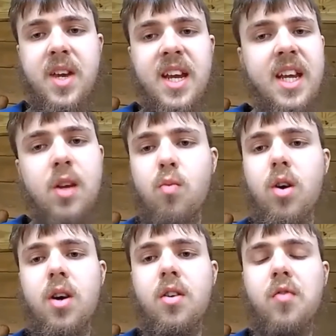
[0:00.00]

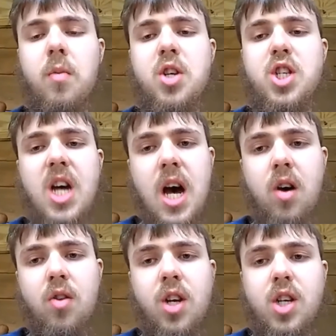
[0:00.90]
Anyone, from a
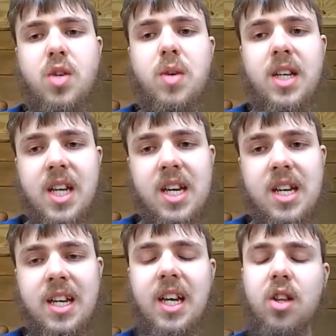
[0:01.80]
child to a
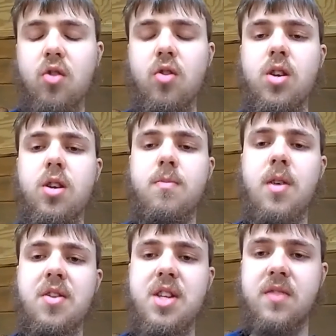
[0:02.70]
king, can learn
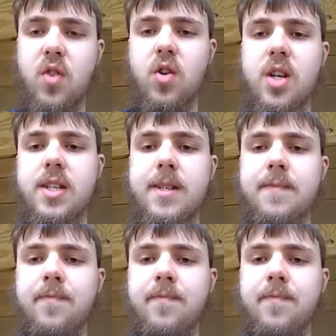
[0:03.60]
about this verse.